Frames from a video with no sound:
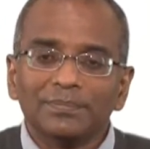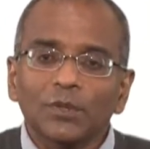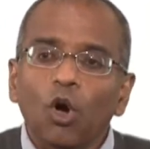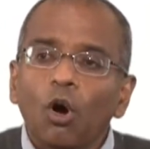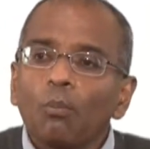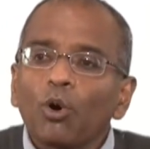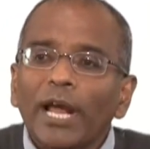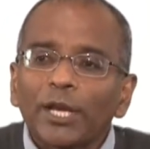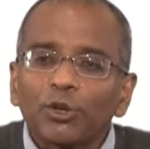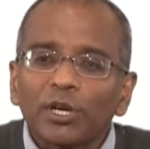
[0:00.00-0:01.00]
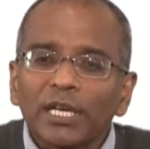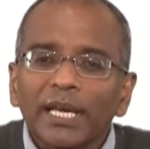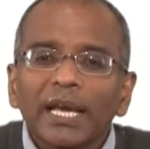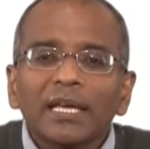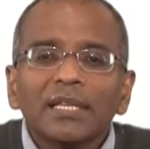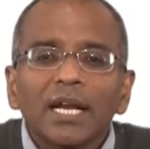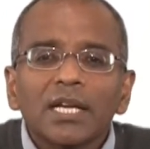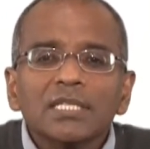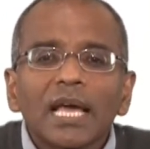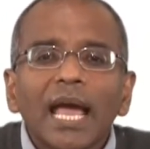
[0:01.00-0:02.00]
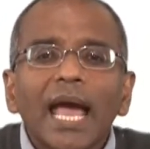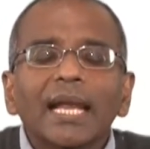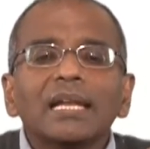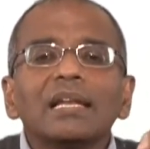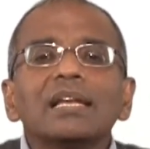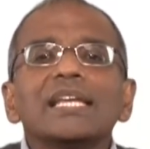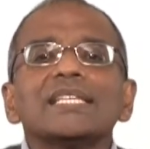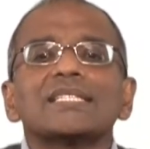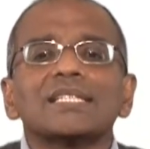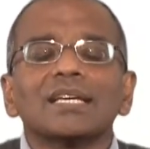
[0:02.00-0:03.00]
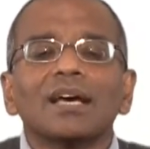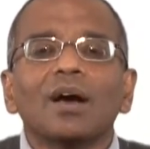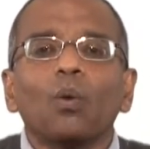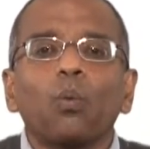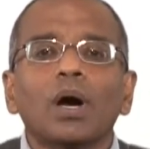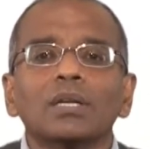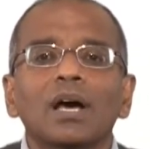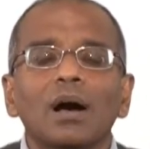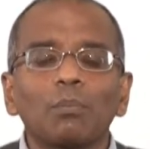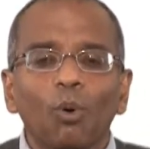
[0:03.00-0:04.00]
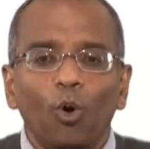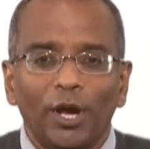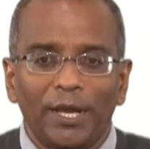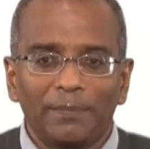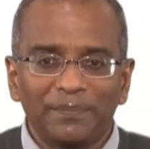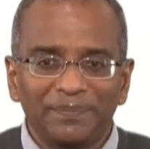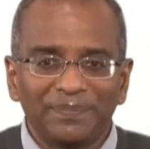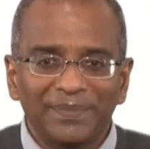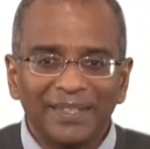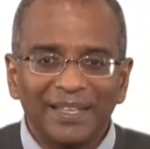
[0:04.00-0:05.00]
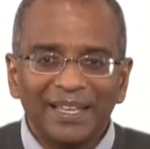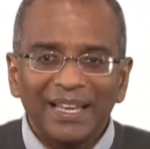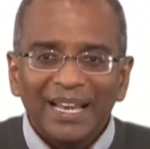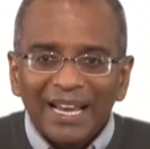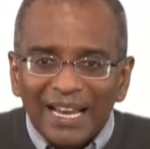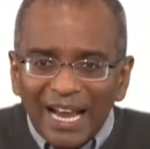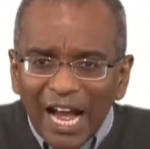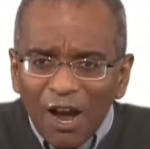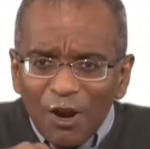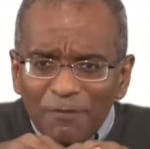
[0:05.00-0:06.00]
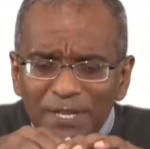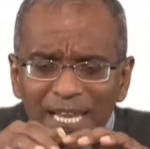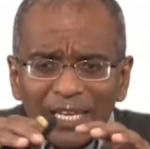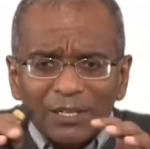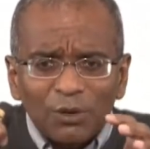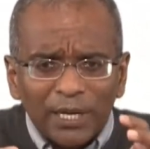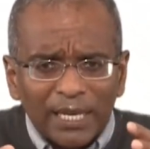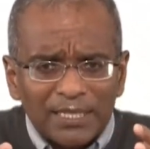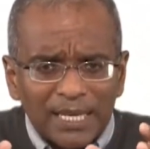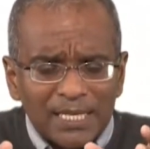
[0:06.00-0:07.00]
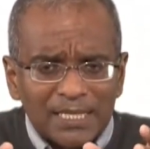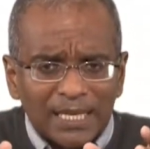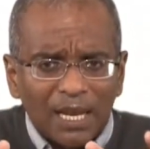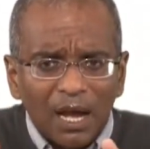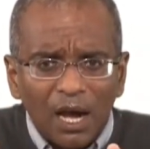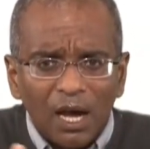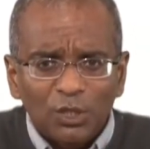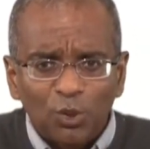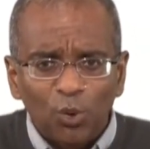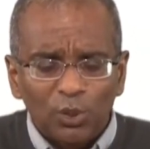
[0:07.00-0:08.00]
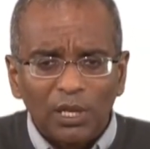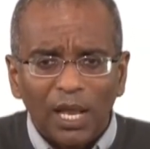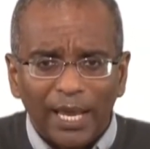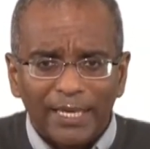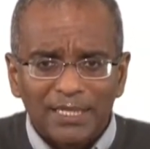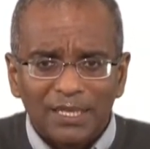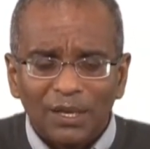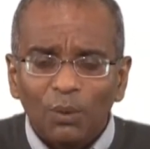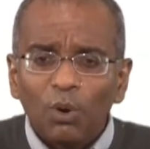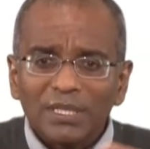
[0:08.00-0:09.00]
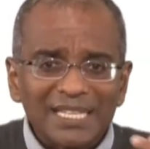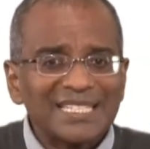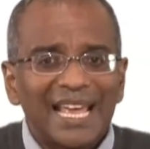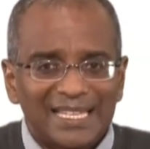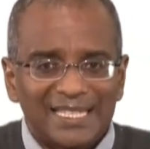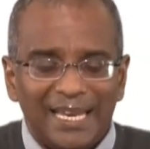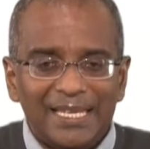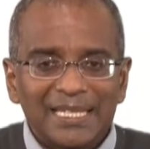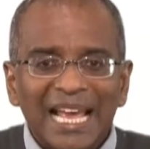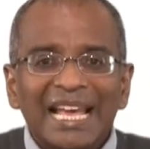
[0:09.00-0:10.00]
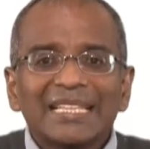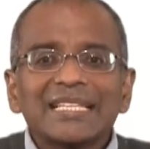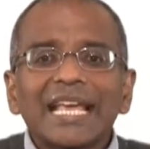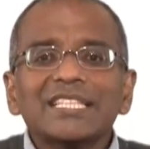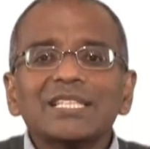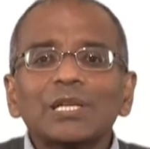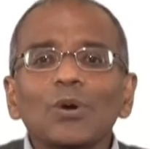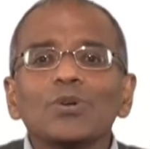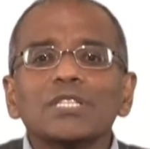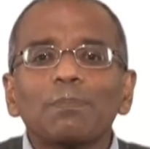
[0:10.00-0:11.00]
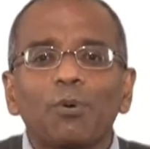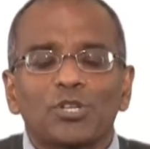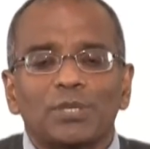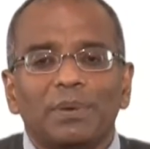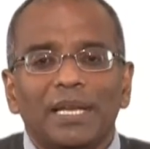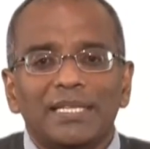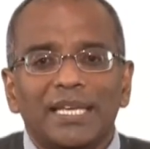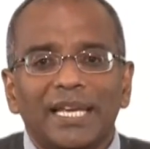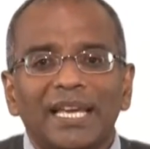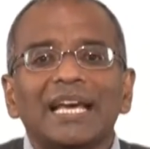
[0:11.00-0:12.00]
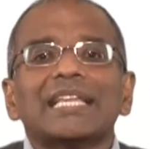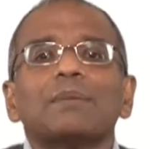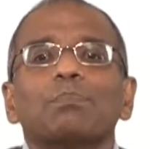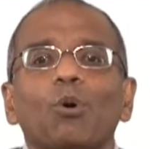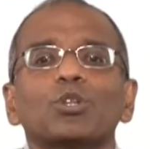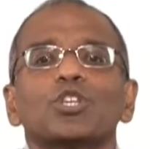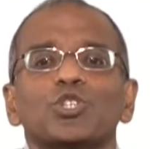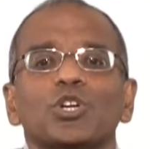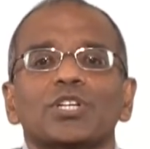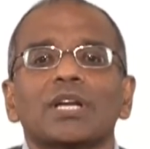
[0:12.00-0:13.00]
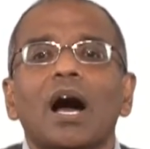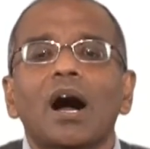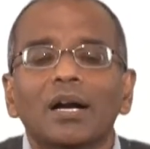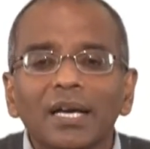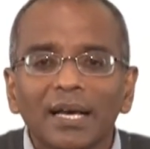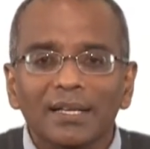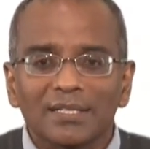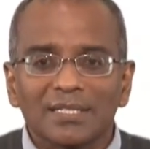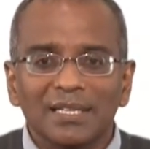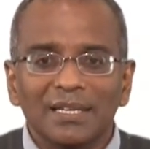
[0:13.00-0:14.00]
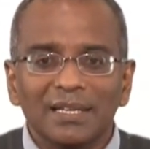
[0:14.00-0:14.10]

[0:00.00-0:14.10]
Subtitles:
or more accurately, there is at least one boy. Now, if you take a look at this in a hard, cold light, what this says is this excludes the possibility that both children are girls.